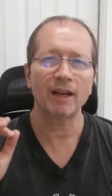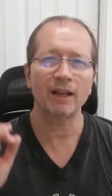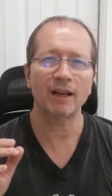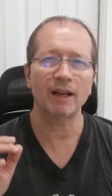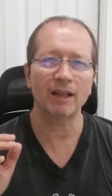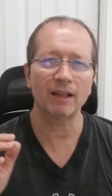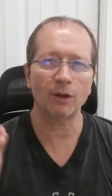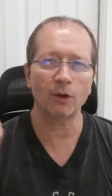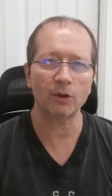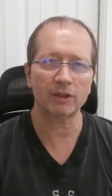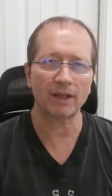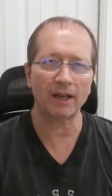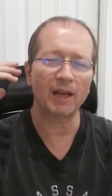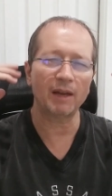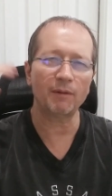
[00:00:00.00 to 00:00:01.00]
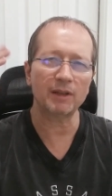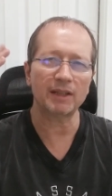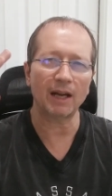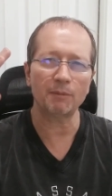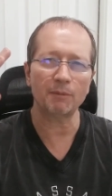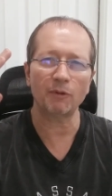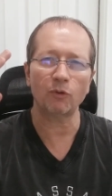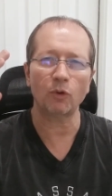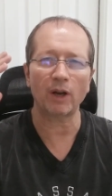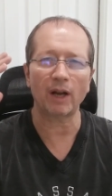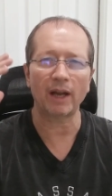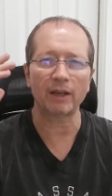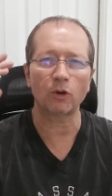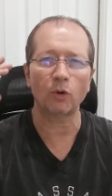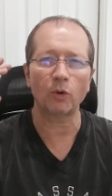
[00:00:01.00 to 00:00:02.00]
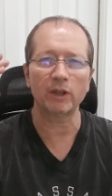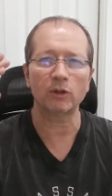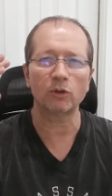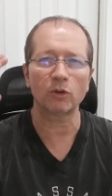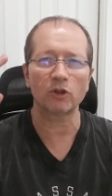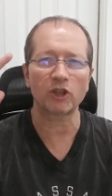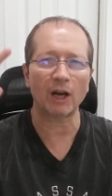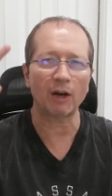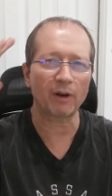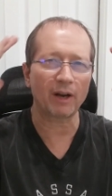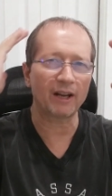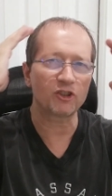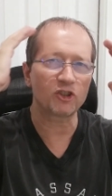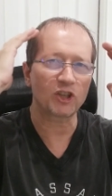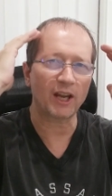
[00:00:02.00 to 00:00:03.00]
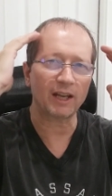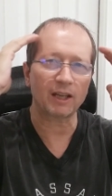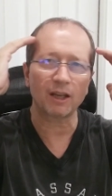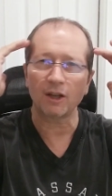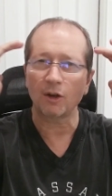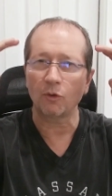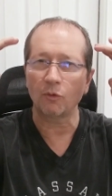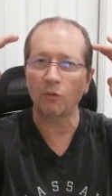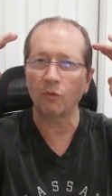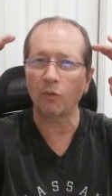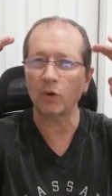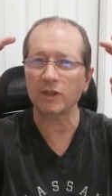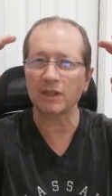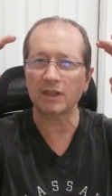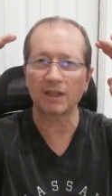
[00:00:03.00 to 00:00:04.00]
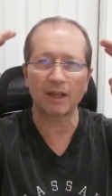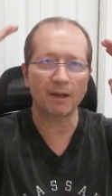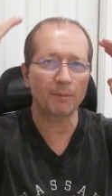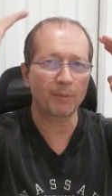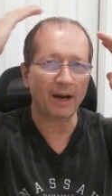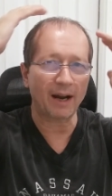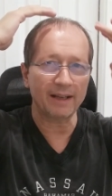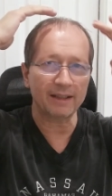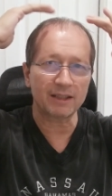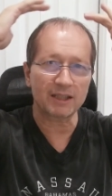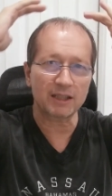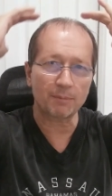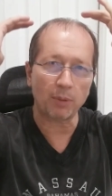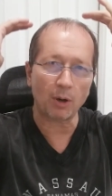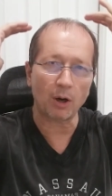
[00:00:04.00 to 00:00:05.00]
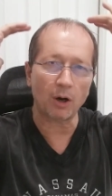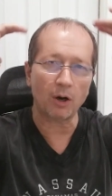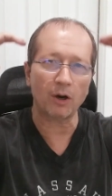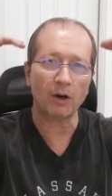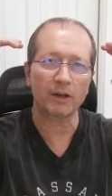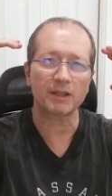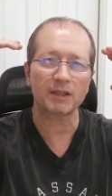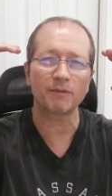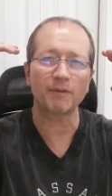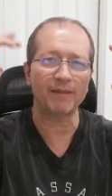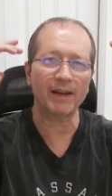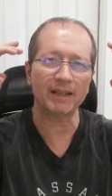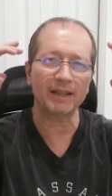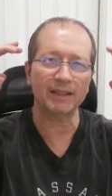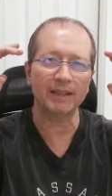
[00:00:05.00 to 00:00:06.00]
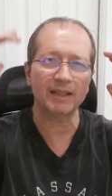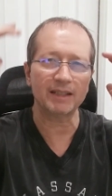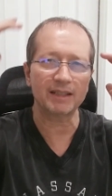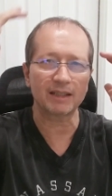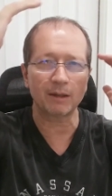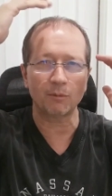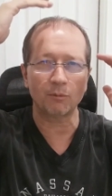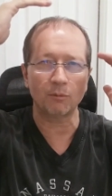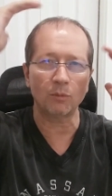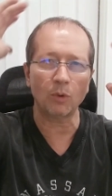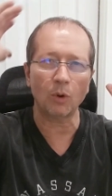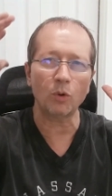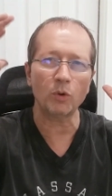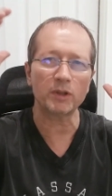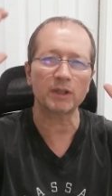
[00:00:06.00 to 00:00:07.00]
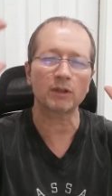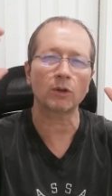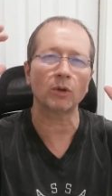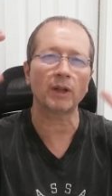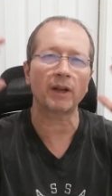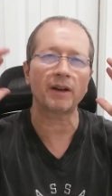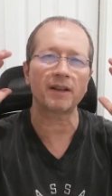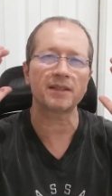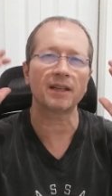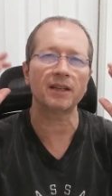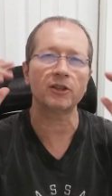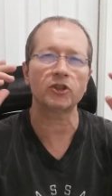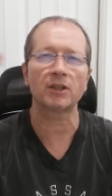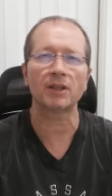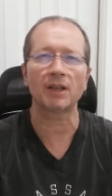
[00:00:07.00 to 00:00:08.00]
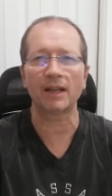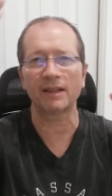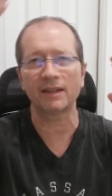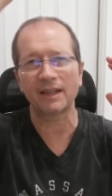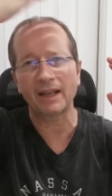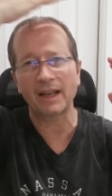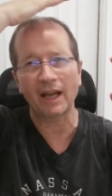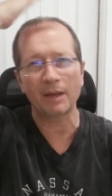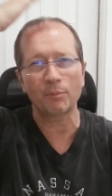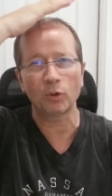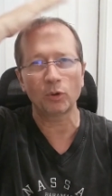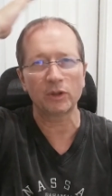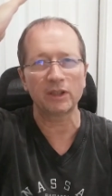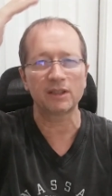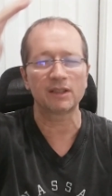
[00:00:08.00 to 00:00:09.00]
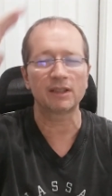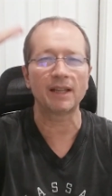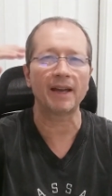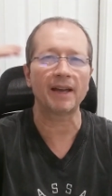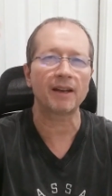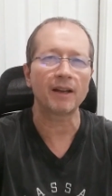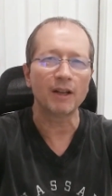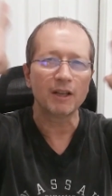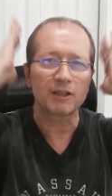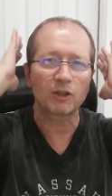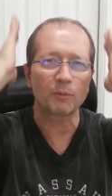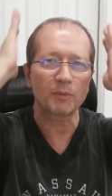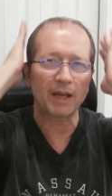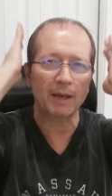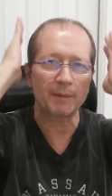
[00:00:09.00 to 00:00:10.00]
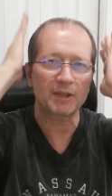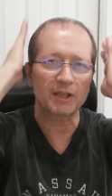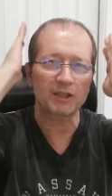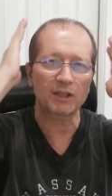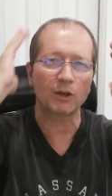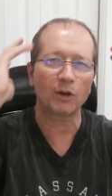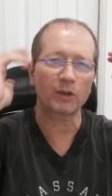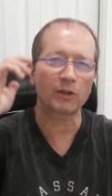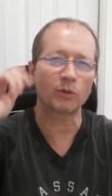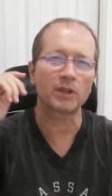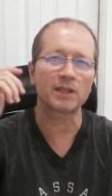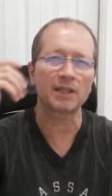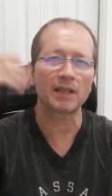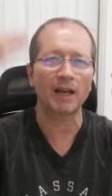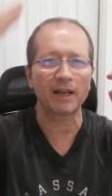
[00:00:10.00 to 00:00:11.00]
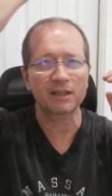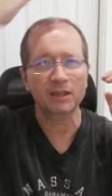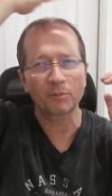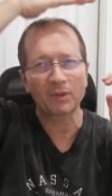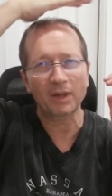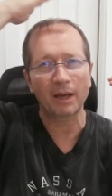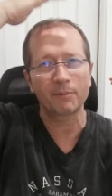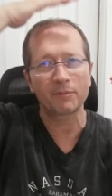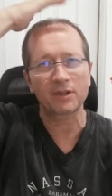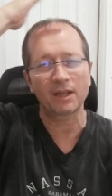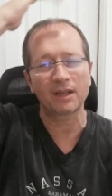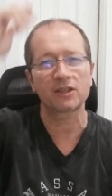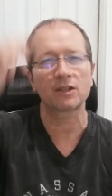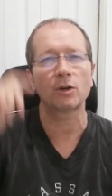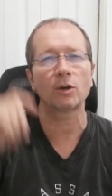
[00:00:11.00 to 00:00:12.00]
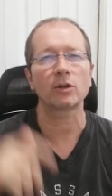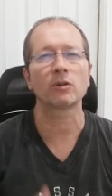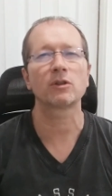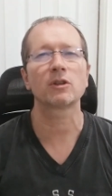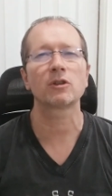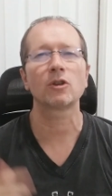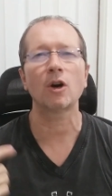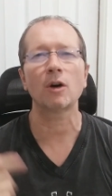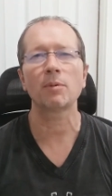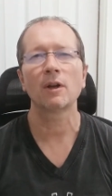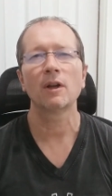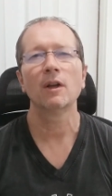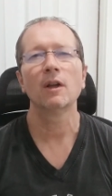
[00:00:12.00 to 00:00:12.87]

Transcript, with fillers: Uh, a lot. Every time before I go into the shower I check what's the brightest parts, where it needs the most colorization, and then I put it there. Sometimes I start on the side, sometimes I start on the top,